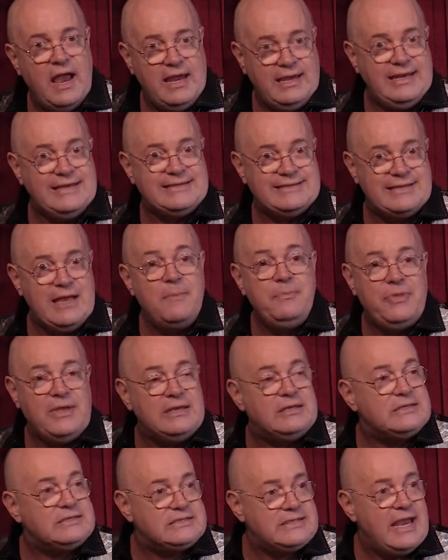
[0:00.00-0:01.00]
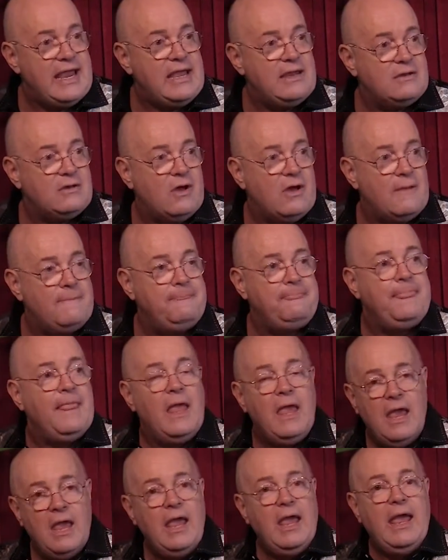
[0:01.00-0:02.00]
I need something to stand on,
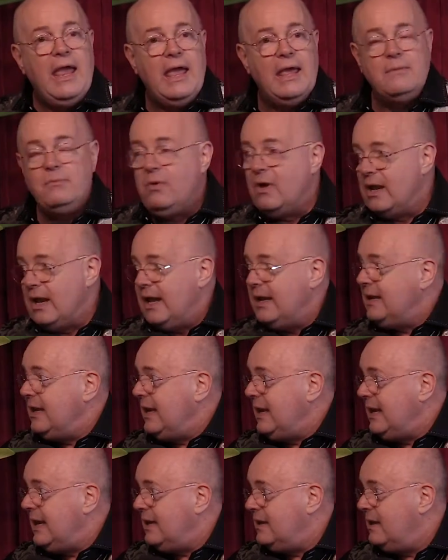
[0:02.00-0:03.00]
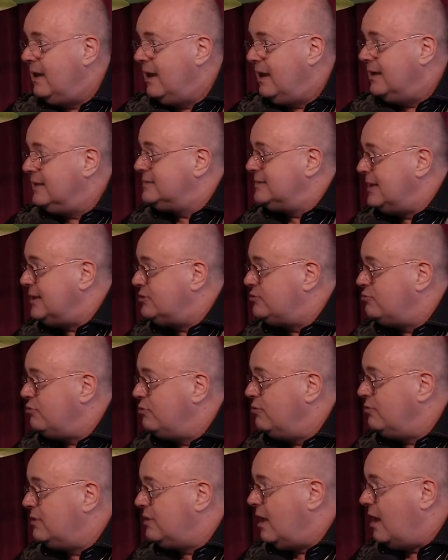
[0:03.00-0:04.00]
and what I need is a
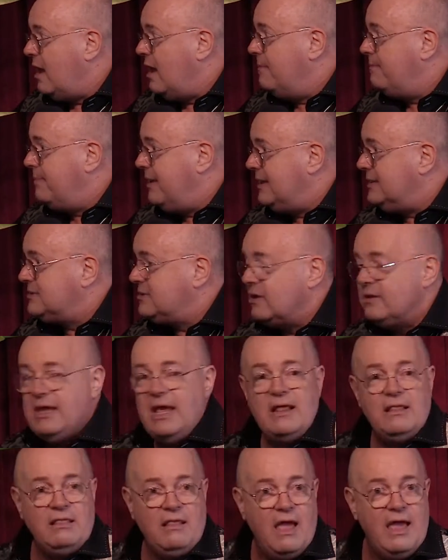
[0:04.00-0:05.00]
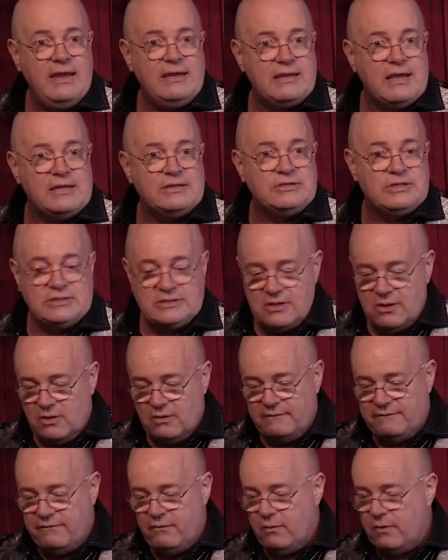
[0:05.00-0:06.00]
true thought based on that light I just
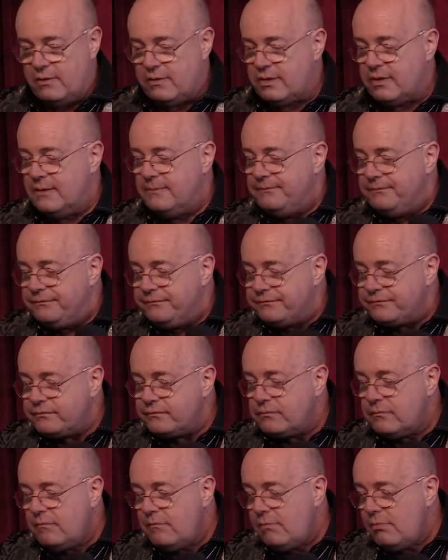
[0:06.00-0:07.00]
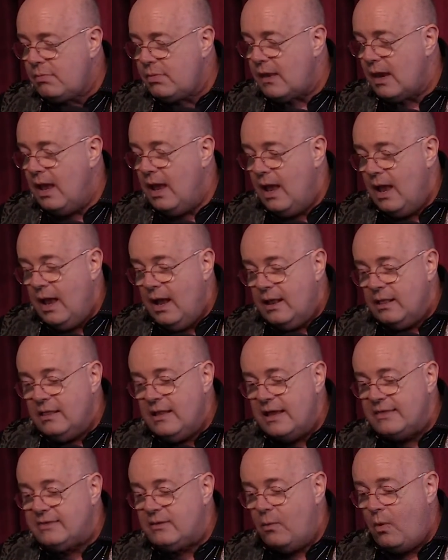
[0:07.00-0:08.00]
called forth.
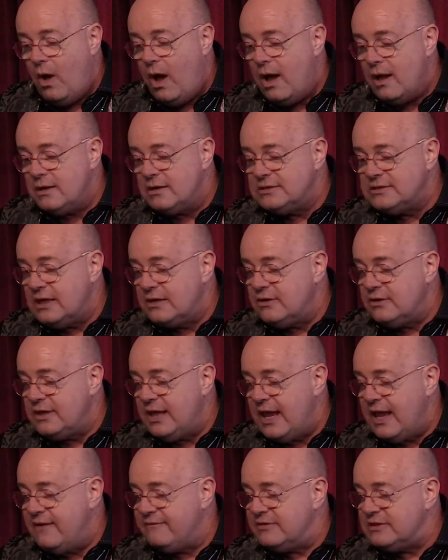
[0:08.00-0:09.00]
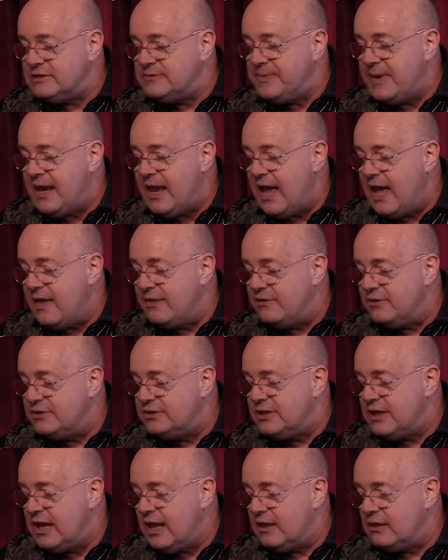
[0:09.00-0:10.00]
Let the waters under the heavens be
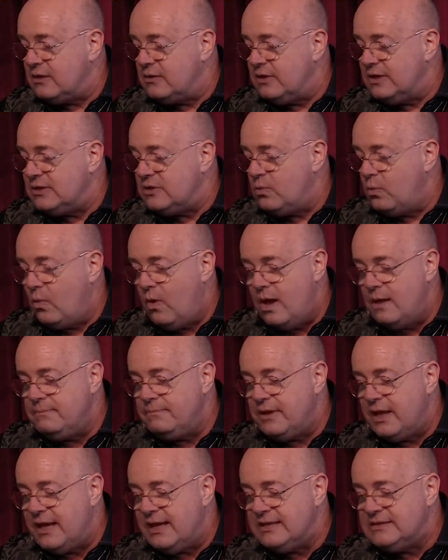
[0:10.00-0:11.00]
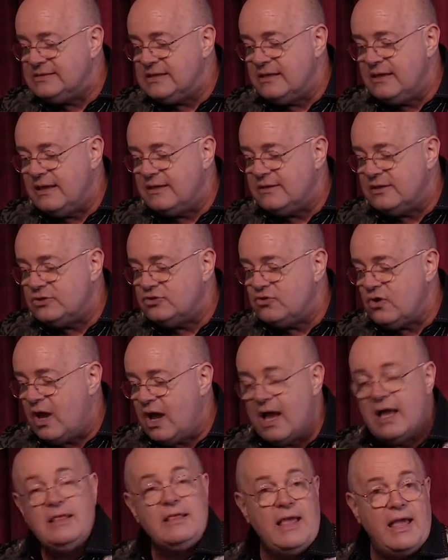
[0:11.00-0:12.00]
gathered together into one place, and let the
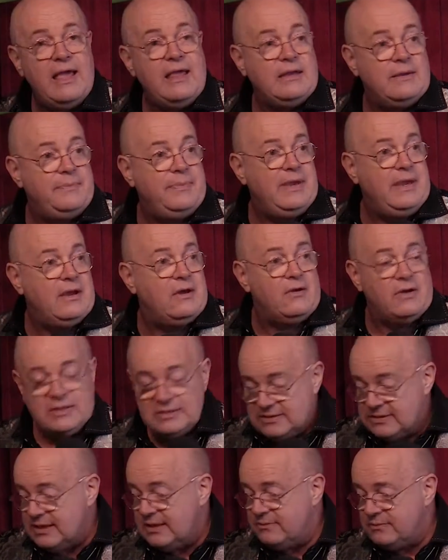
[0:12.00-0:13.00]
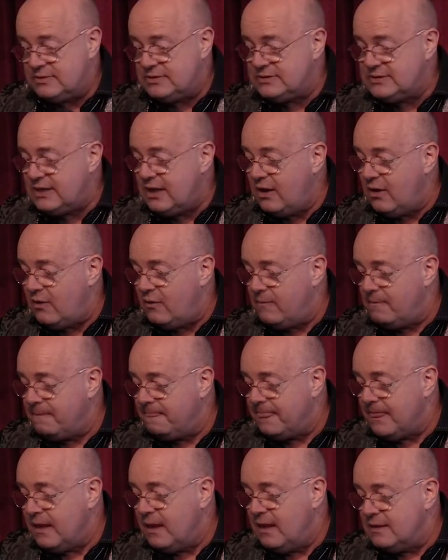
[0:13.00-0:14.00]
dry land appear. And it was so.
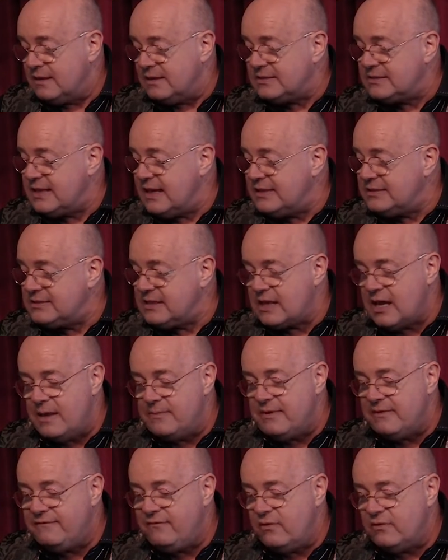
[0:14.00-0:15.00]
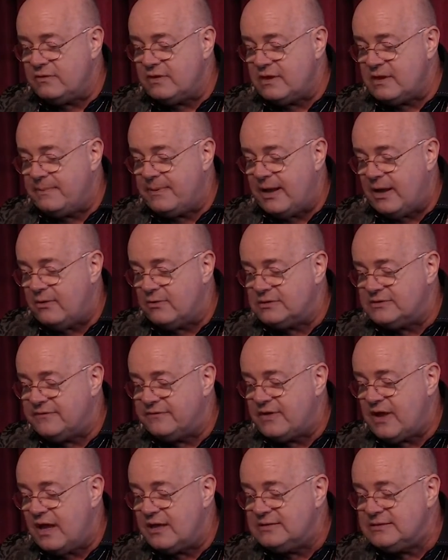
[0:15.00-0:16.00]
This states the coming forth of the powers
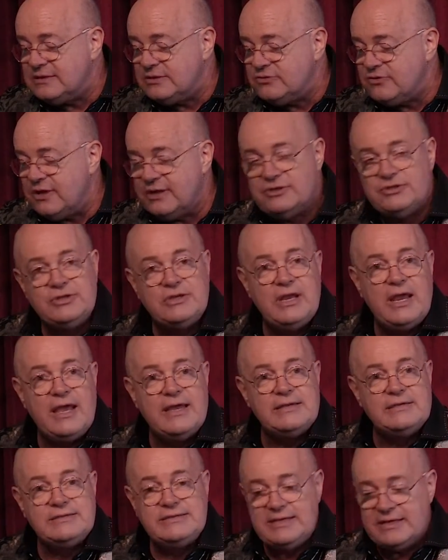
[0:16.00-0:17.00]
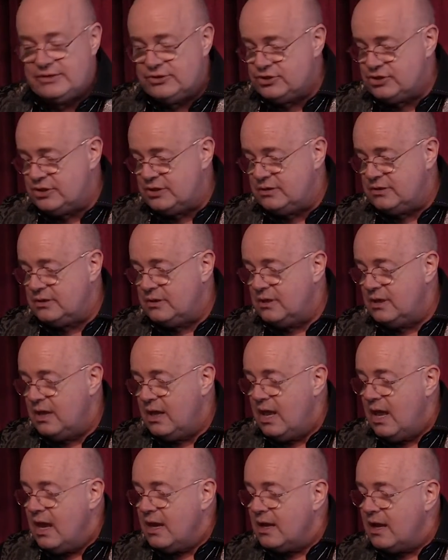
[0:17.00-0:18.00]
of concentration and attention.
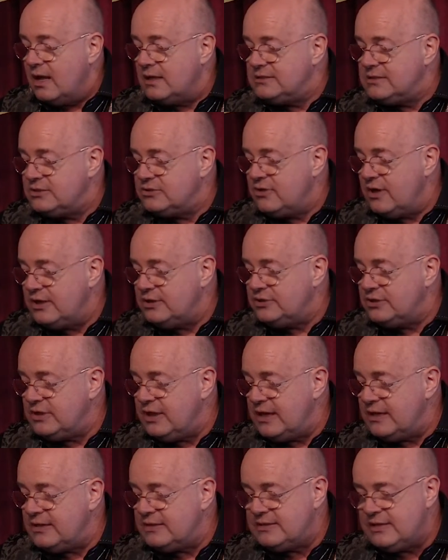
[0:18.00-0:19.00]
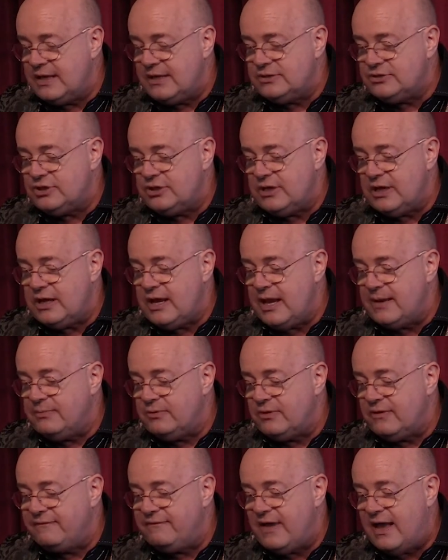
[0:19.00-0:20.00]
Concentration and attention
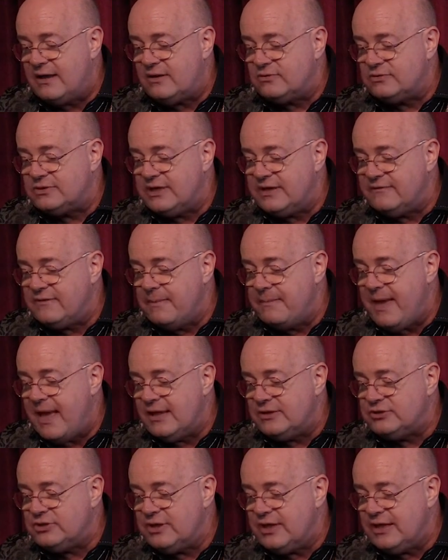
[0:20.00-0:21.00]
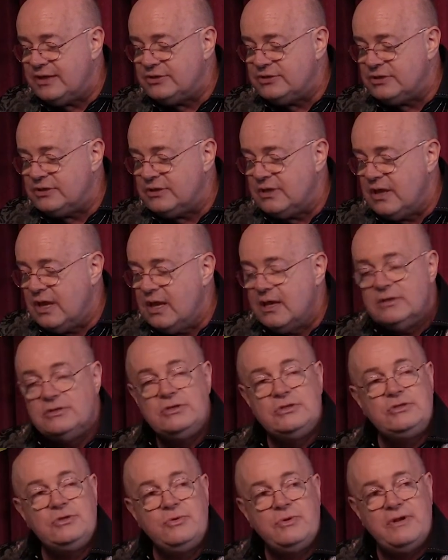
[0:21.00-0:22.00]
enable the faculty of imagination
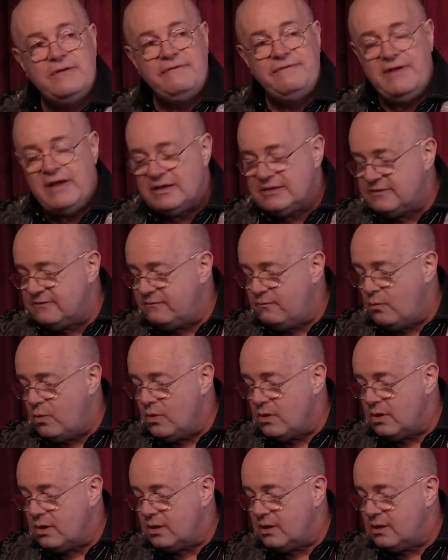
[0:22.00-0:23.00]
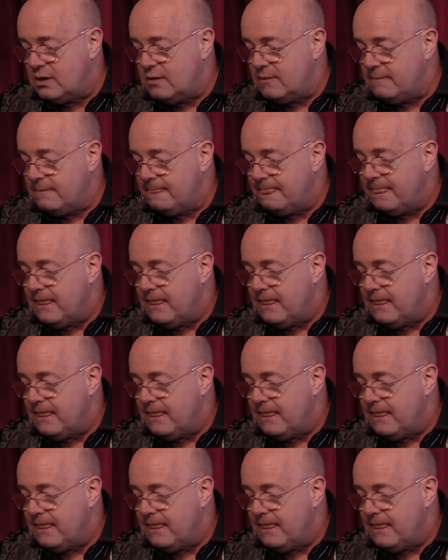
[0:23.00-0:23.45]
to do an effective work.